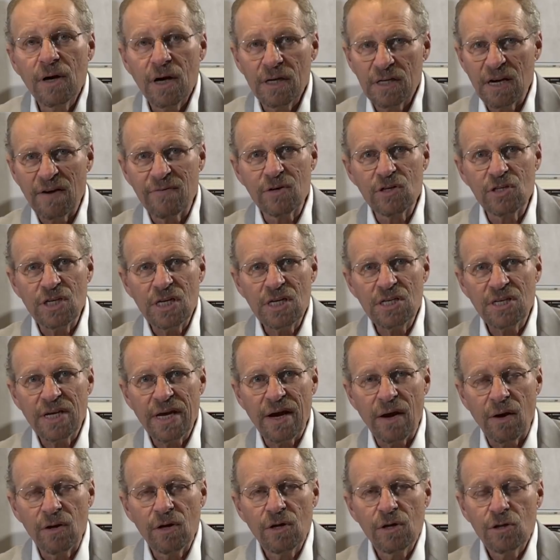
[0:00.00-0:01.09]
Another
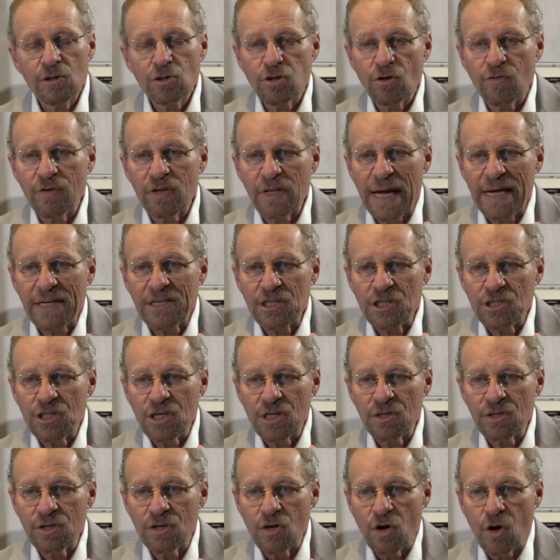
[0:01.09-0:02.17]
detail. So the light just
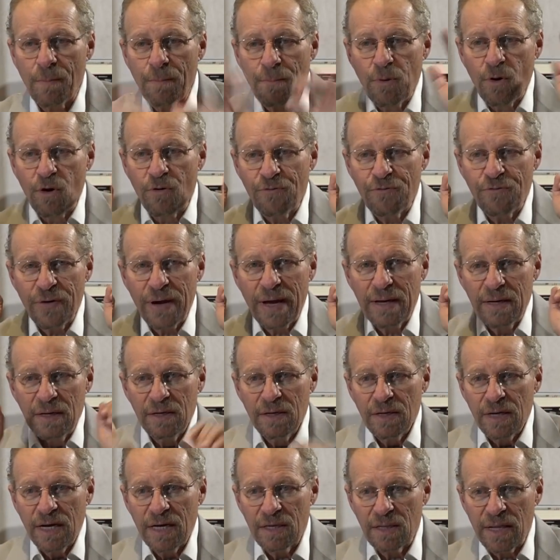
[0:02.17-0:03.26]
didn't go poof.
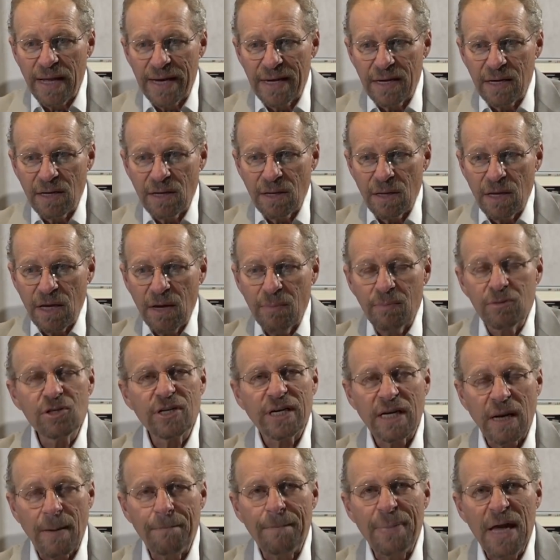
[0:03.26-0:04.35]
It was
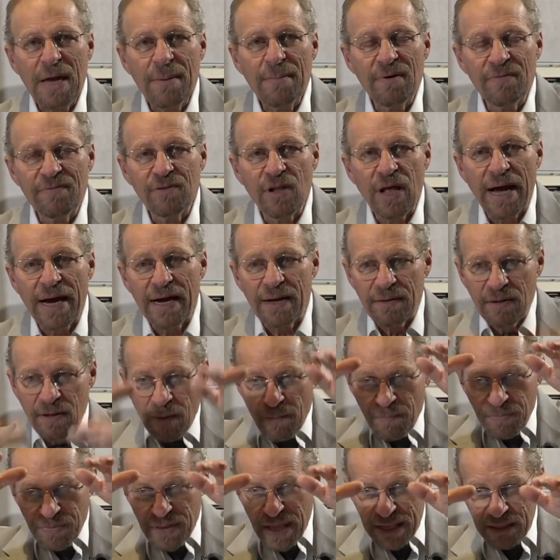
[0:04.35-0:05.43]
like a beam of light
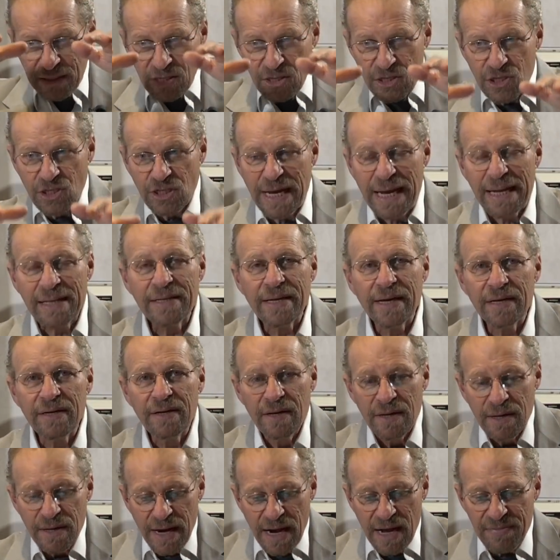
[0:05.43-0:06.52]
that descended
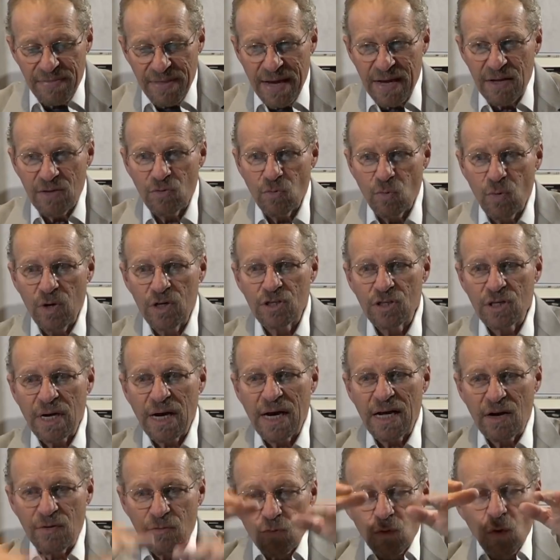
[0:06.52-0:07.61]
and then was
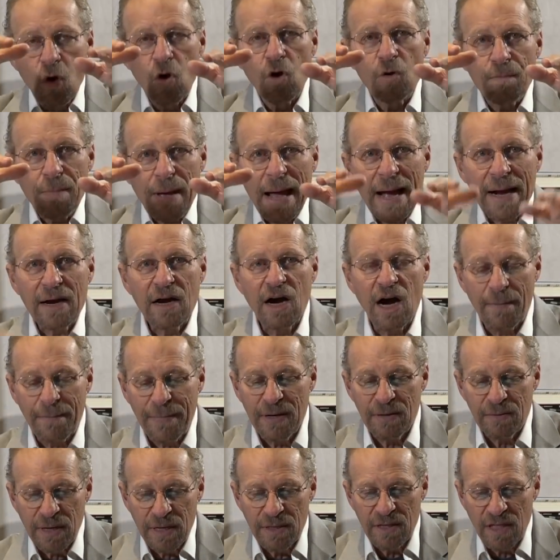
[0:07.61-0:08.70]
kind of rolled back up.
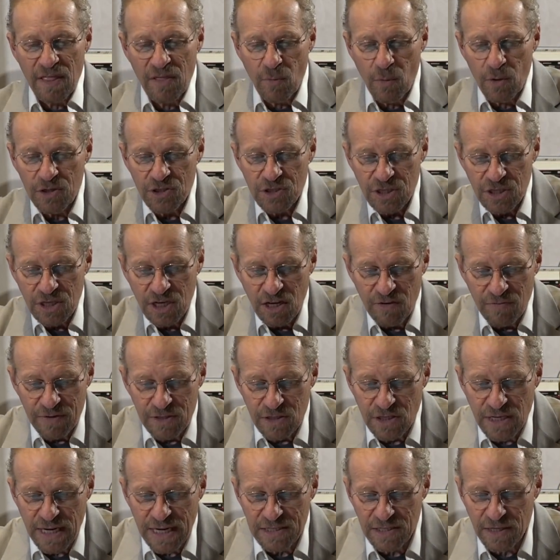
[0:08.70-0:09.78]
In other words, she even
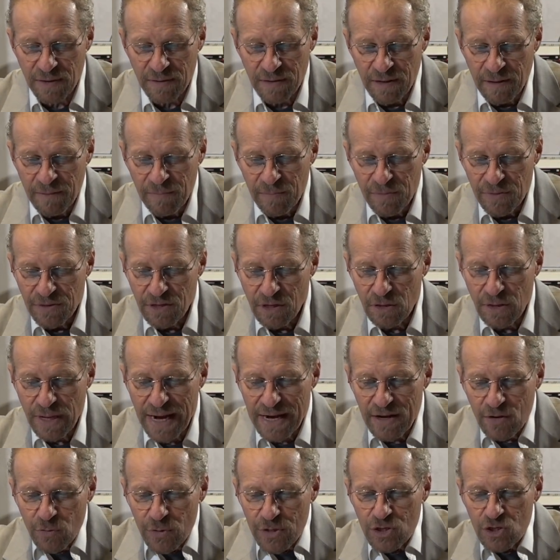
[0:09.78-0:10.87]
says it. The
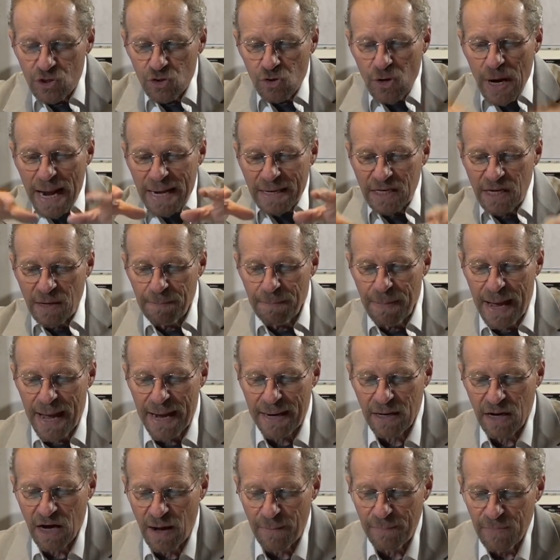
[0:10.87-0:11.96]
light retracted
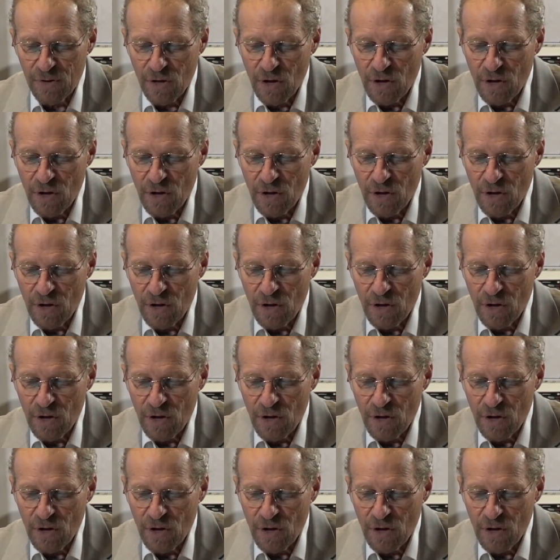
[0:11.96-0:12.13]
back up.